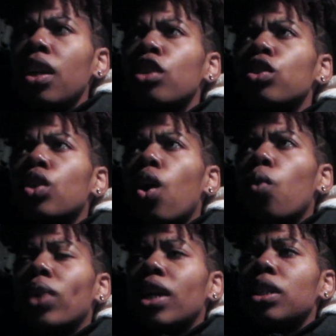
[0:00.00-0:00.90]
so
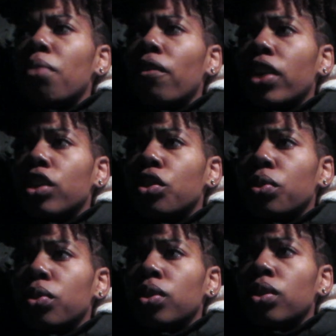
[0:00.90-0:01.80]
when I did my
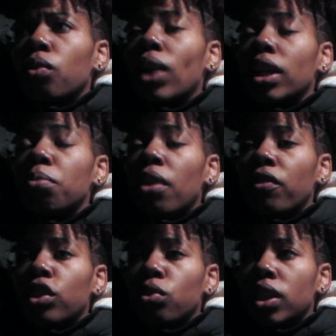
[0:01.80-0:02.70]
facial
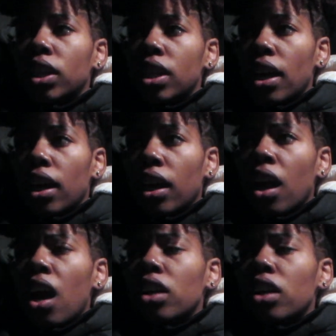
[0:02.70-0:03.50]
today,